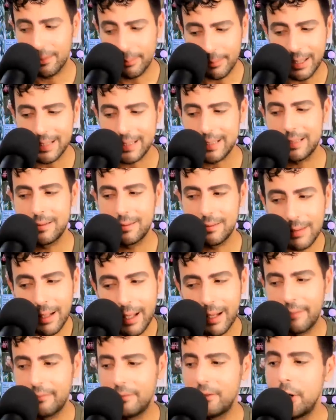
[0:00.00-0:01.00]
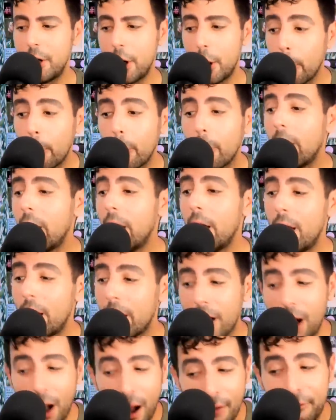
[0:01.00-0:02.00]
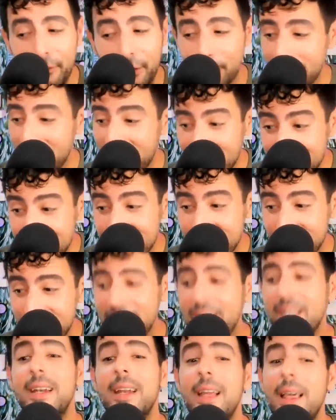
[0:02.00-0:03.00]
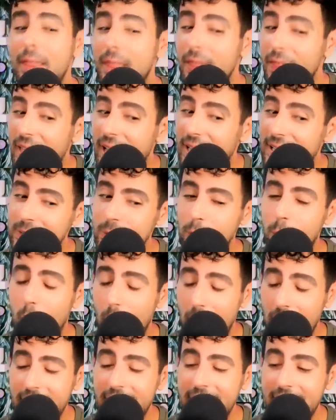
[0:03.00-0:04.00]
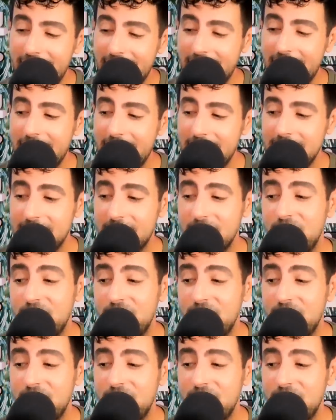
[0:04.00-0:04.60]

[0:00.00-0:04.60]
Not, I have no confirmation that that's what it is.